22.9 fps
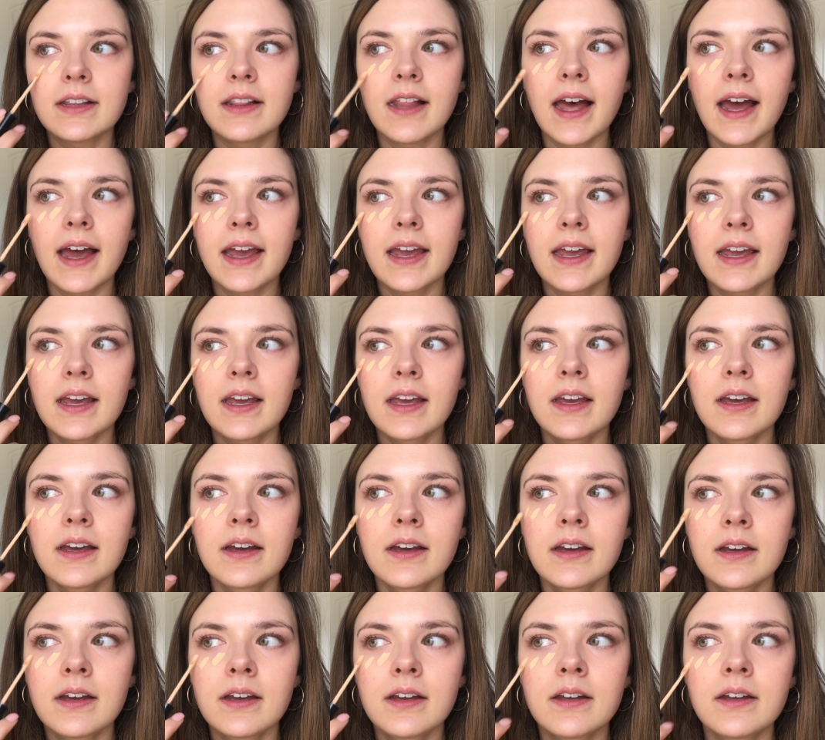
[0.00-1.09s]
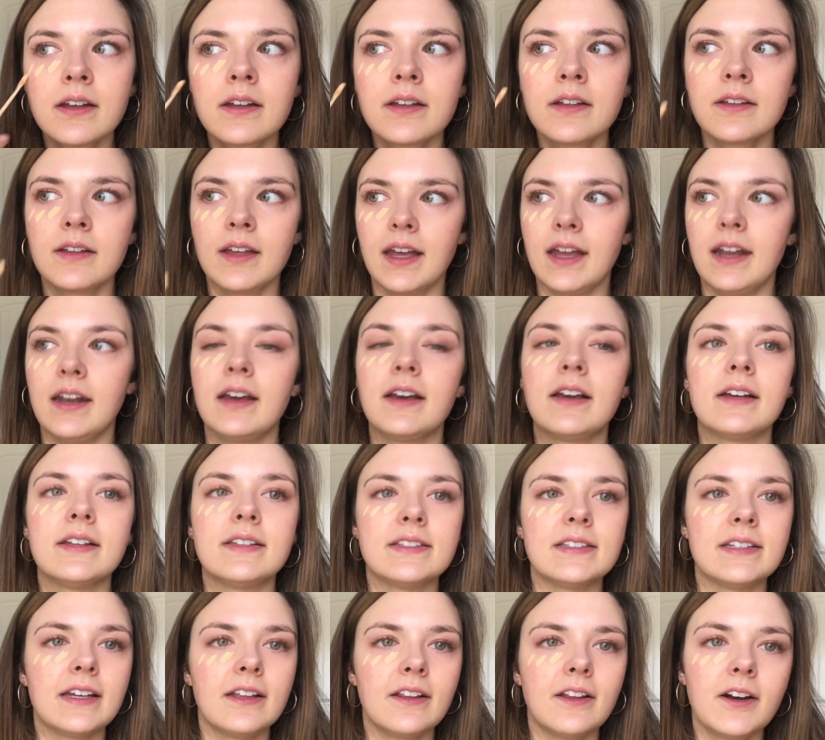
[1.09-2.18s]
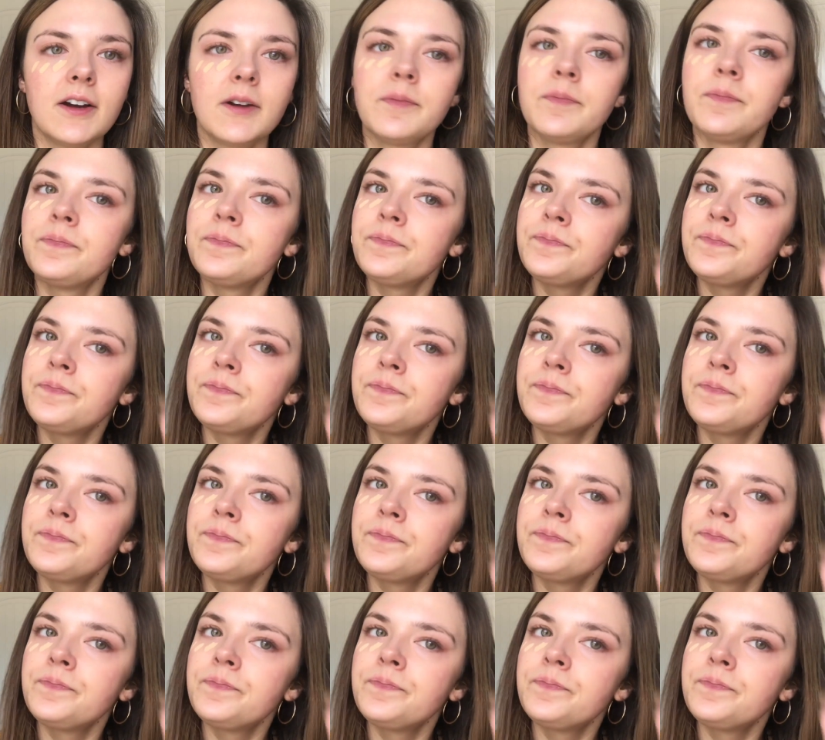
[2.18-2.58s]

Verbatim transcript: like in a concealer.